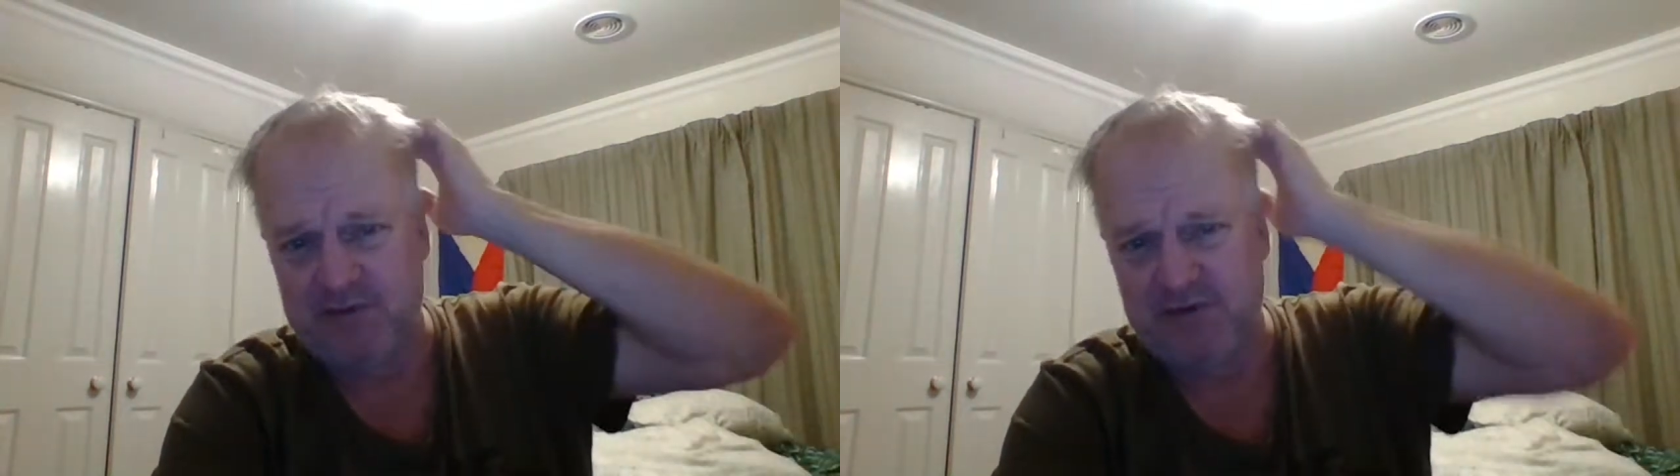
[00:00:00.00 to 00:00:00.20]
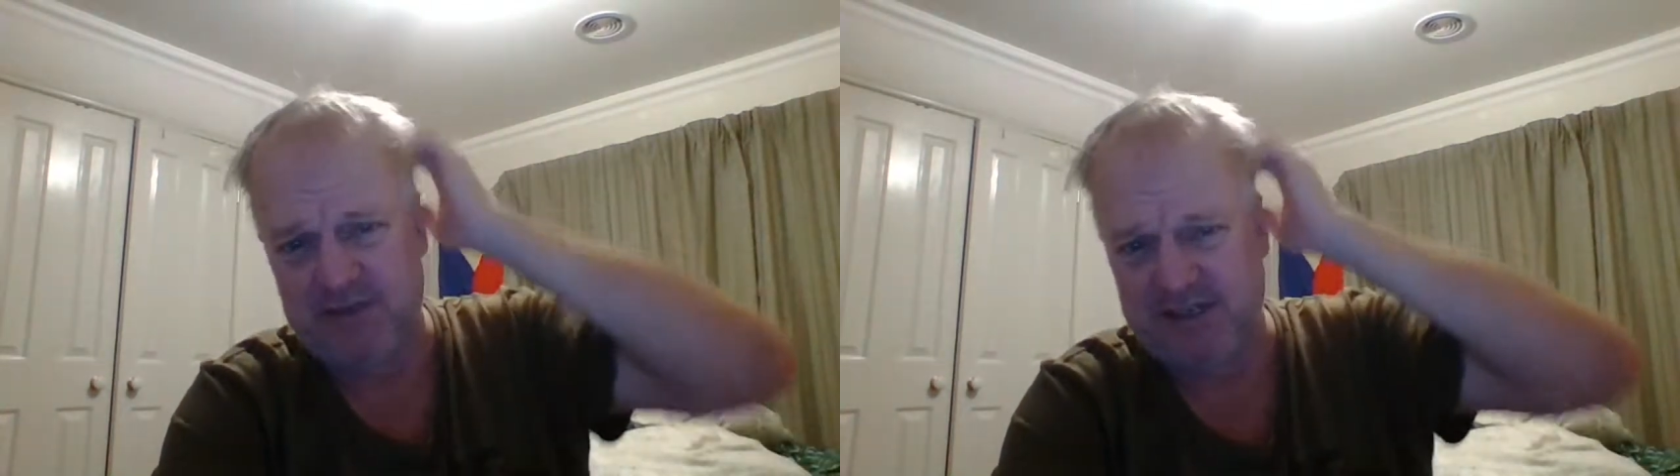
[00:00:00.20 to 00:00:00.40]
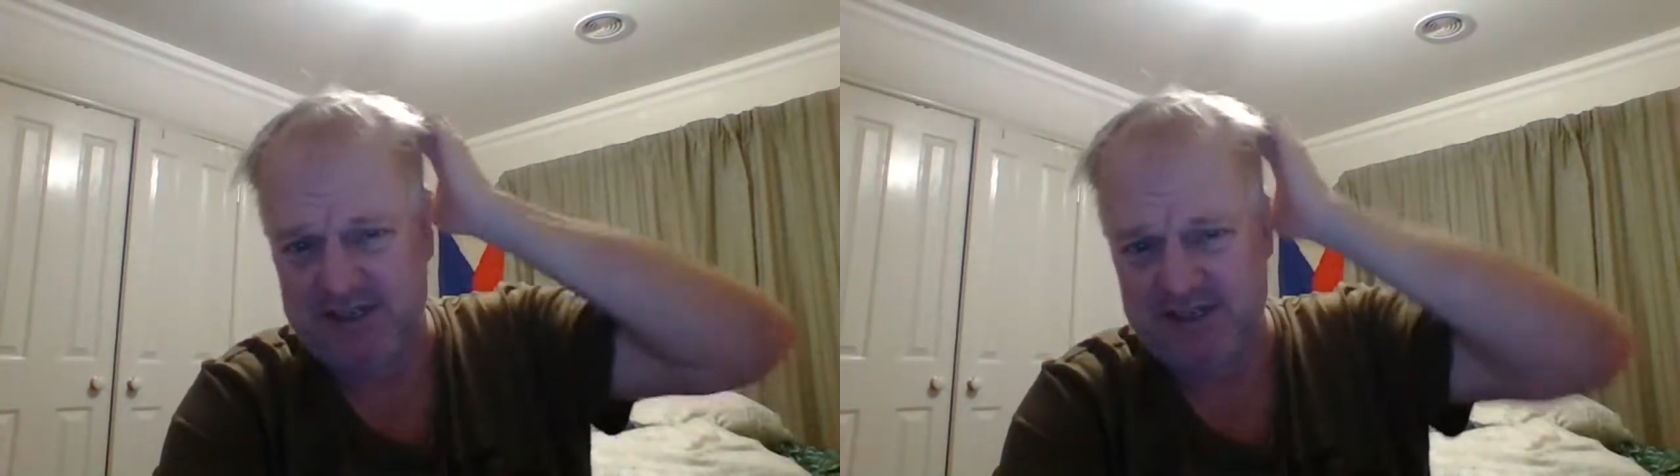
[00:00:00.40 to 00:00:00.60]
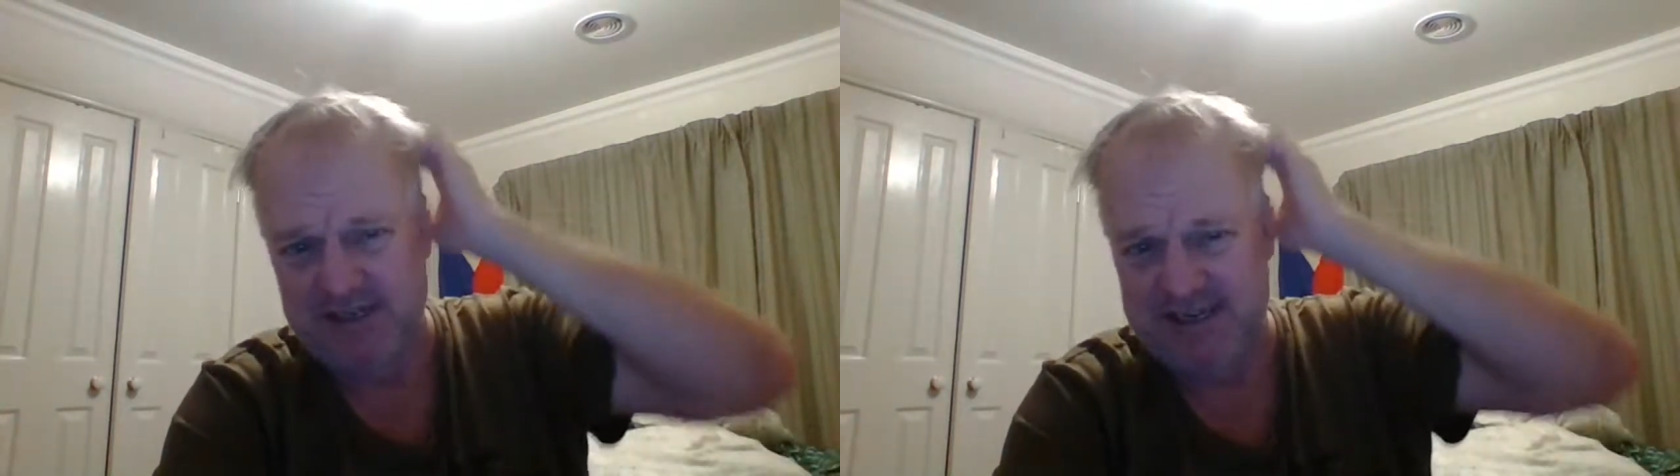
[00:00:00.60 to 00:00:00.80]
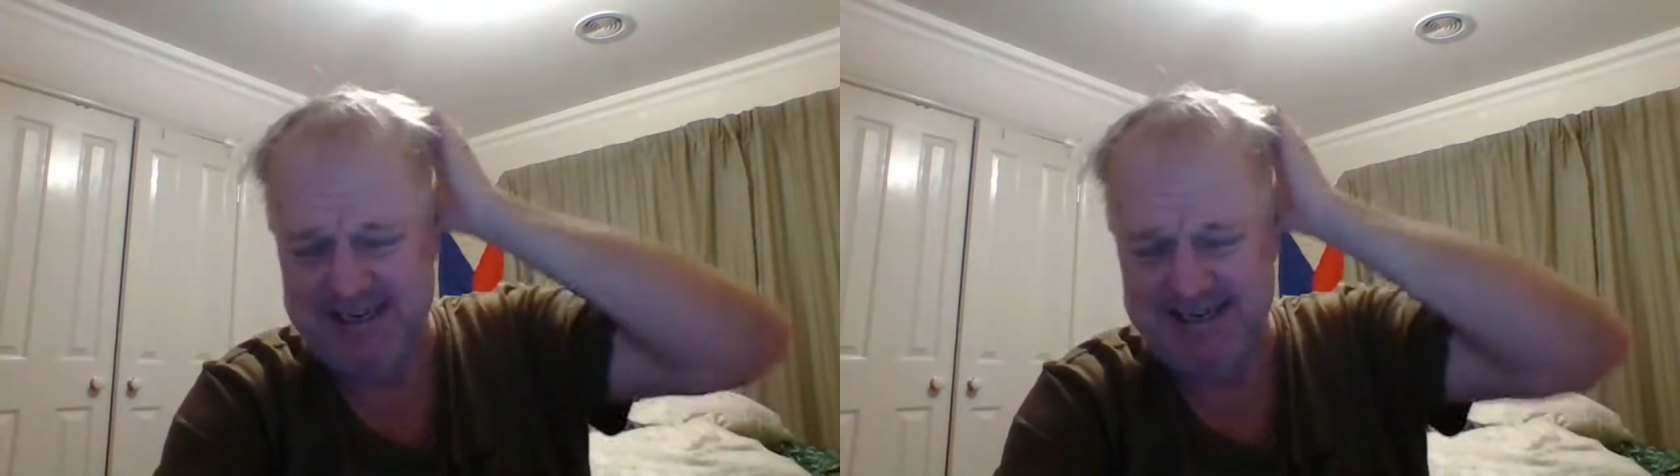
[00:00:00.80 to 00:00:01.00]
wants.
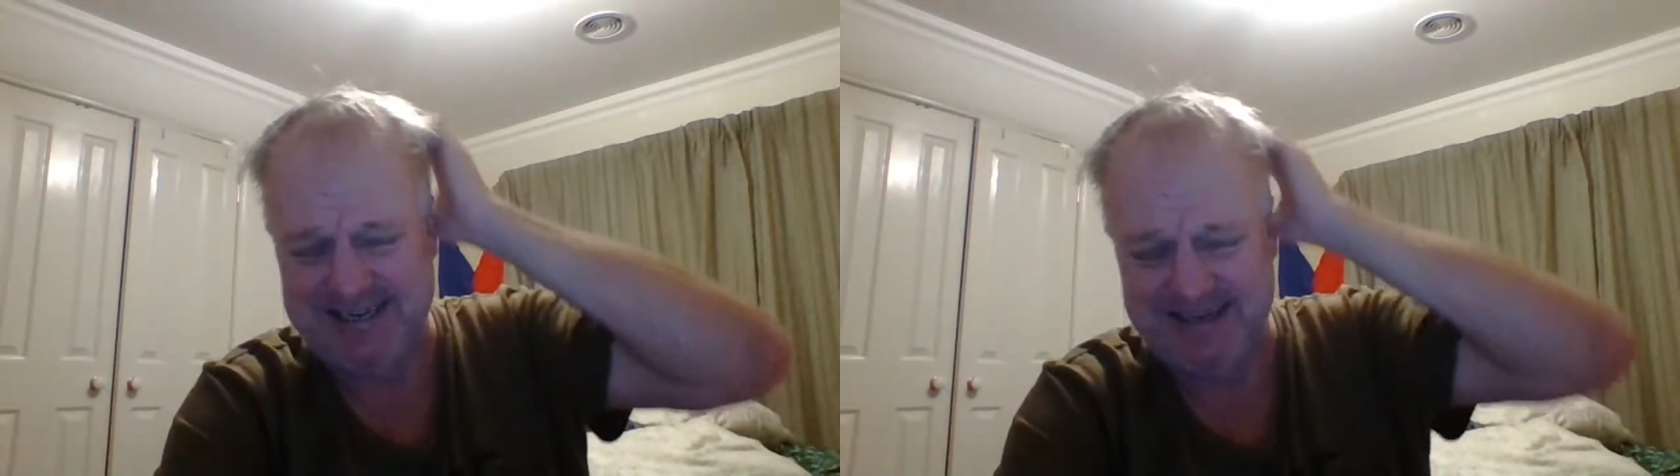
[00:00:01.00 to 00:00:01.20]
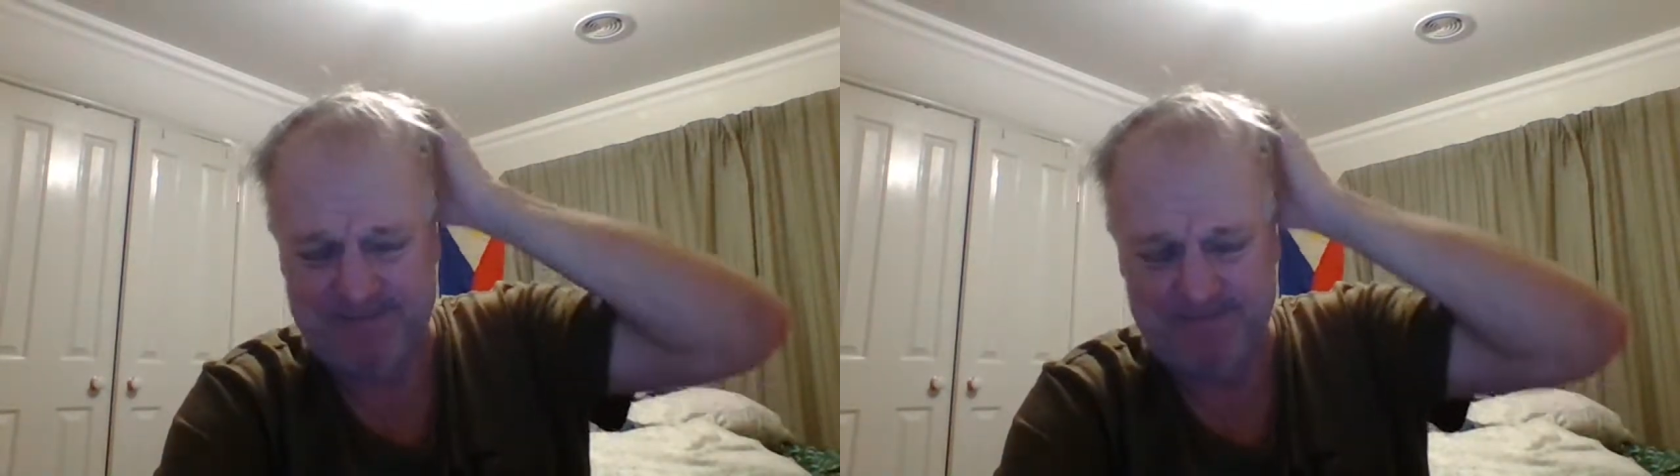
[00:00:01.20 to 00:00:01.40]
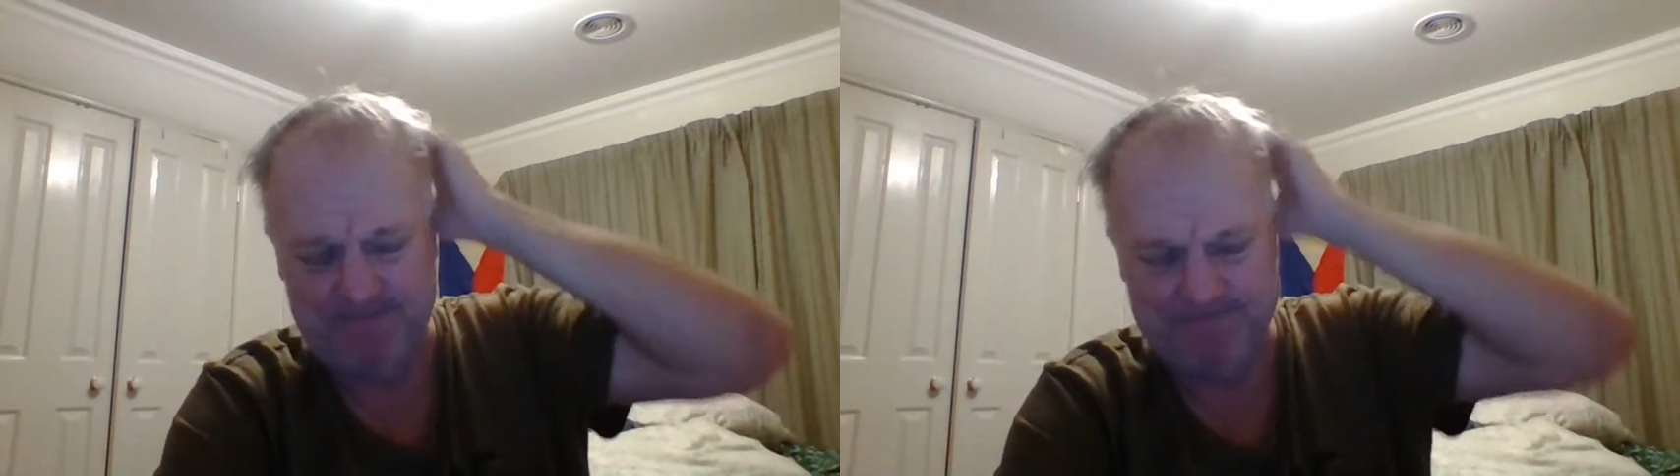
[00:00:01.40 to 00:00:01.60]
Um,